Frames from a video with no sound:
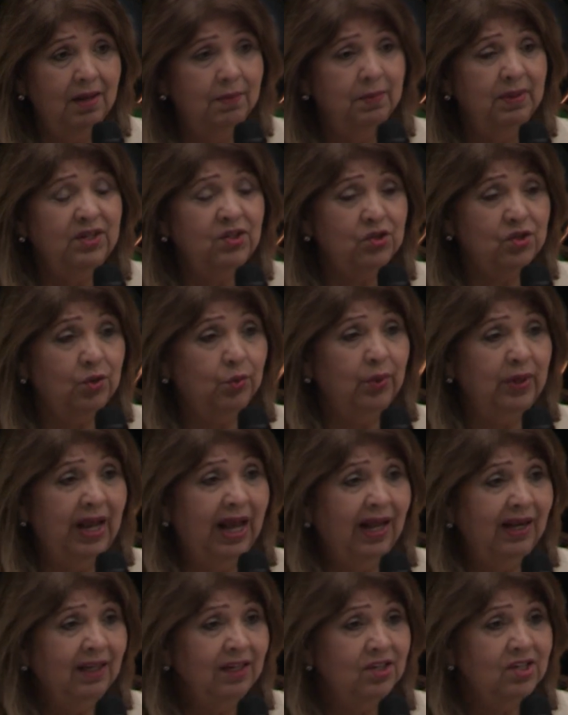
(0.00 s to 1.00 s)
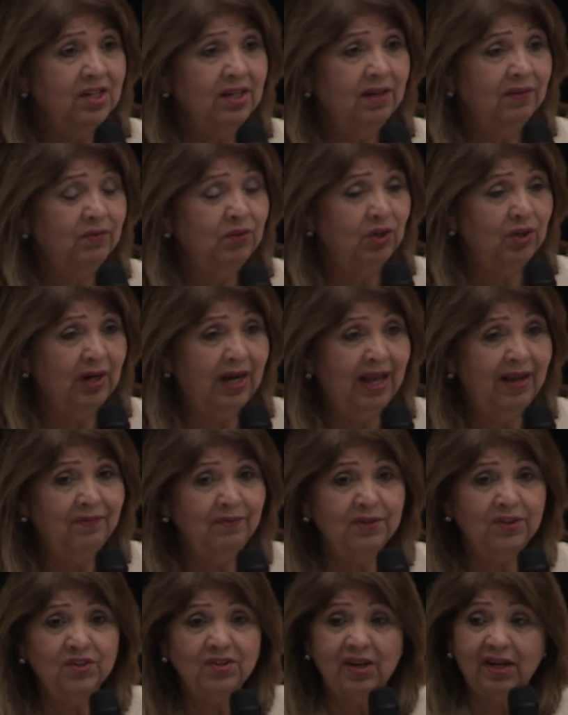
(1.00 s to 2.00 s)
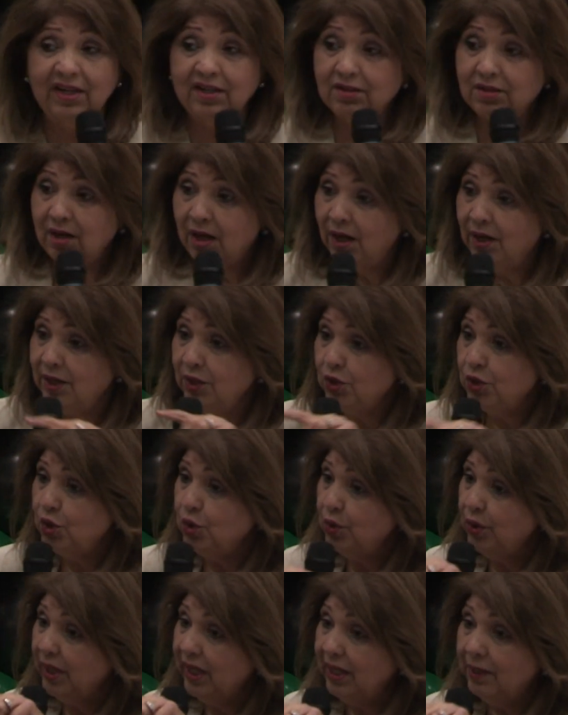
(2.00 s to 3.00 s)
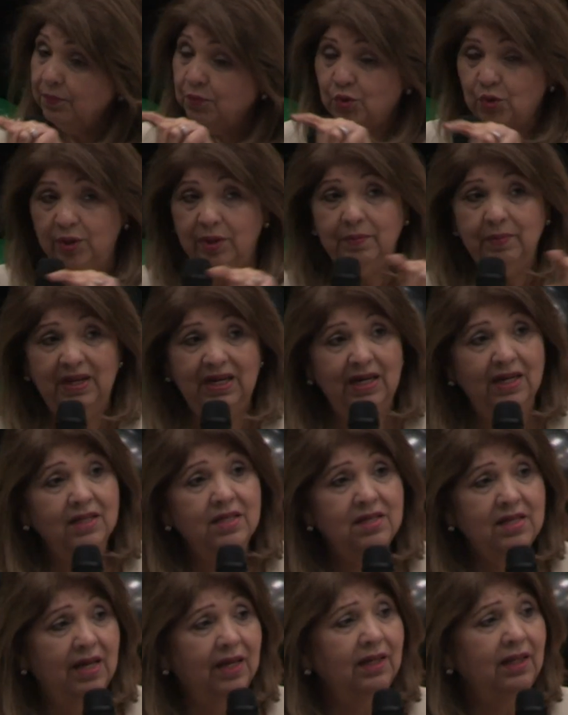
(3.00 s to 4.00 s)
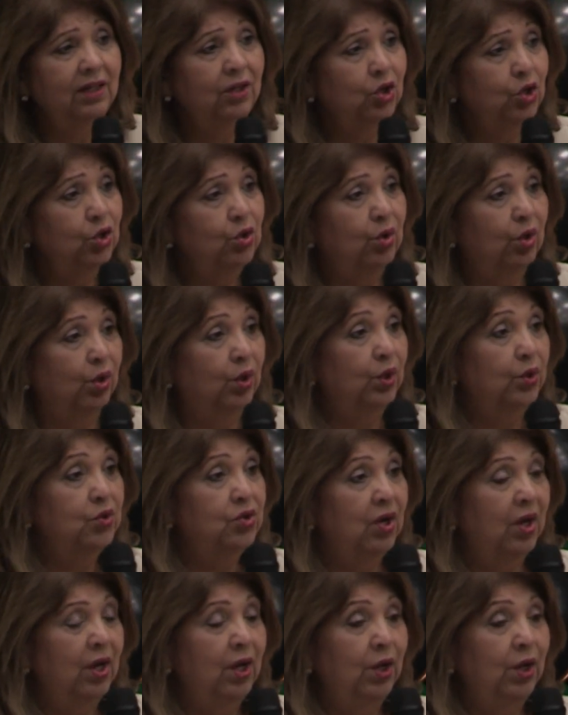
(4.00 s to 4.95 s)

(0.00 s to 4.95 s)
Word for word: Because the reality of your life is that as long as you keep dreaming and setting new goals,